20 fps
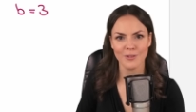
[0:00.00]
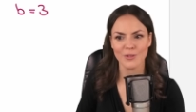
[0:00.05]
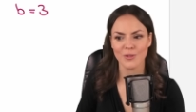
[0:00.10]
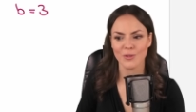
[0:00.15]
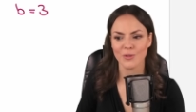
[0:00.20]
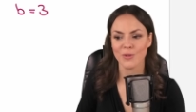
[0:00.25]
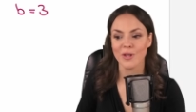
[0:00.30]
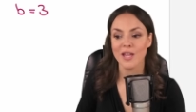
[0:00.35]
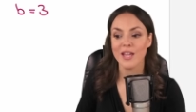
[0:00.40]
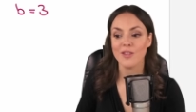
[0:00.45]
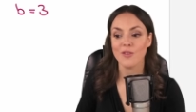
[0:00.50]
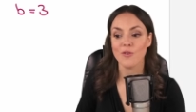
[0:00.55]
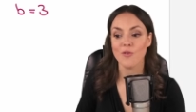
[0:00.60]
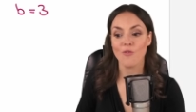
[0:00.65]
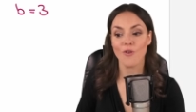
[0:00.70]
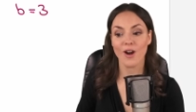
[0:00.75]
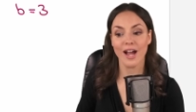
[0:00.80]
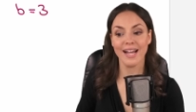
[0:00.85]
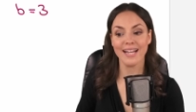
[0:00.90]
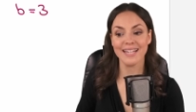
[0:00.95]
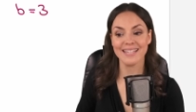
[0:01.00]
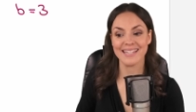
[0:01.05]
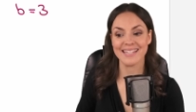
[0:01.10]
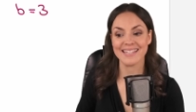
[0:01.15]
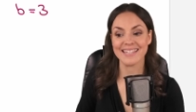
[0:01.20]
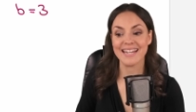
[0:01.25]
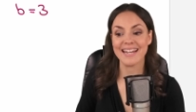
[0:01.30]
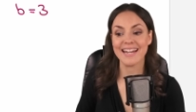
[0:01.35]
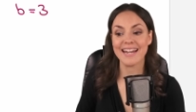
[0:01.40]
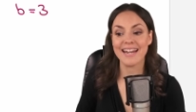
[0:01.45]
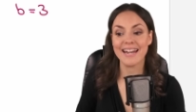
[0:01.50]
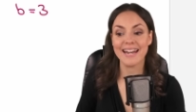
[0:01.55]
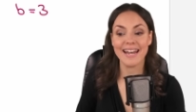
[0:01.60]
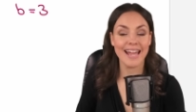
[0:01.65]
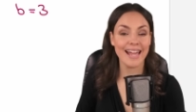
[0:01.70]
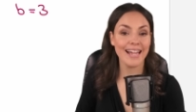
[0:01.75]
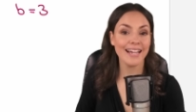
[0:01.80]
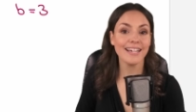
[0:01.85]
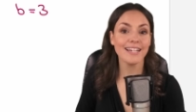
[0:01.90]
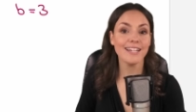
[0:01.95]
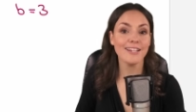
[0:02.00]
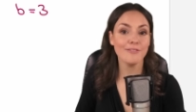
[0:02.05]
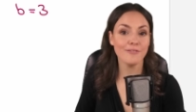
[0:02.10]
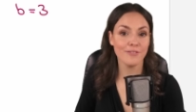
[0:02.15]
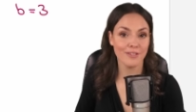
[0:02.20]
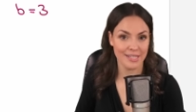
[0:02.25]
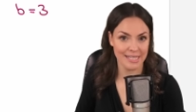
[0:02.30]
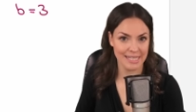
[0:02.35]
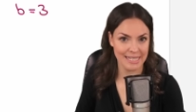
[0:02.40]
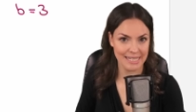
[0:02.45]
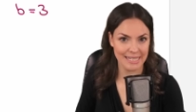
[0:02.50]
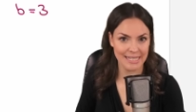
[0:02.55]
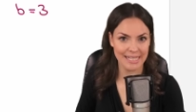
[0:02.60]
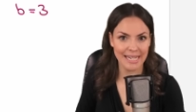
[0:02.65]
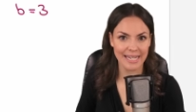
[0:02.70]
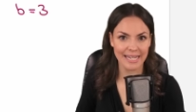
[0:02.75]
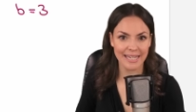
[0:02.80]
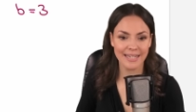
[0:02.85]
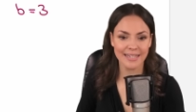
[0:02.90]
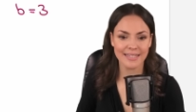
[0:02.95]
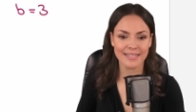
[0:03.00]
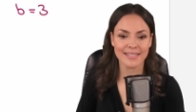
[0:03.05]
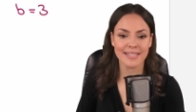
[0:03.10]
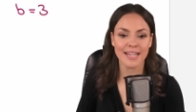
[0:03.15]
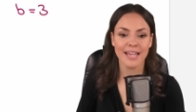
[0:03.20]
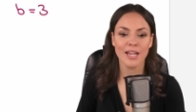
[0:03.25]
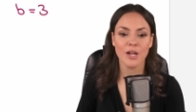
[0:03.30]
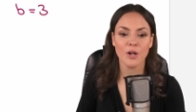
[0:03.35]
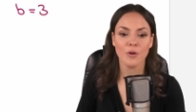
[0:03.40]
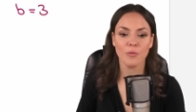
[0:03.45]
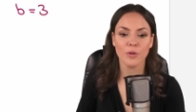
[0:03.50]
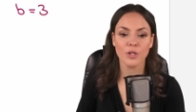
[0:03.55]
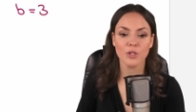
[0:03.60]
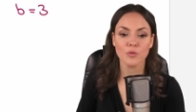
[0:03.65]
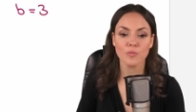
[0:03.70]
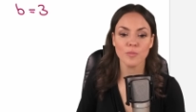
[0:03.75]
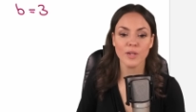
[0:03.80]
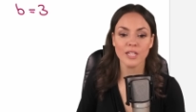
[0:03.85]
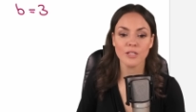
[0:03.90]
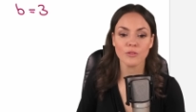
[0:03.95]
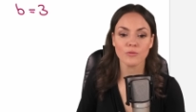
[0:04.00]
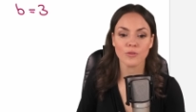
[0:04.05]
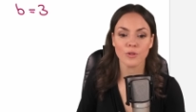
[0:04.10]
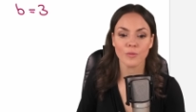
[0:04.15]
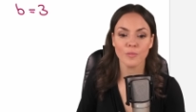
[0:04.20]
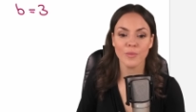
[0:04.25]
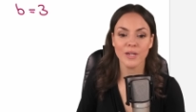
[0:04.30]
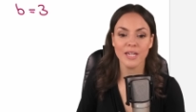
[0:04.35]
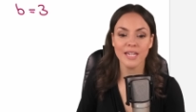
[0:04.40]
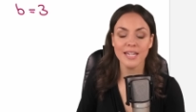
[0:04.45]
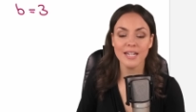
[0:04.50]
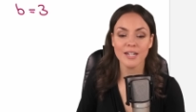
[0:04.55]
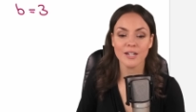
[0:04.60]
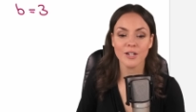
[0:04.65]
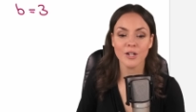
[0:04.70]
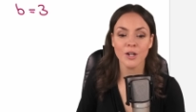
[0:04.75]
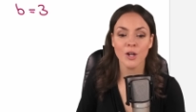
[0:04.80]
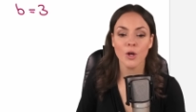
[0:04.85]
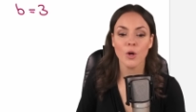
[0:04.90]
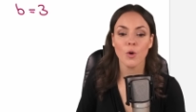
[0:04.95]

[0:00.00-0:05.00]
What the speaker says: So the rise is negative 6, which means from here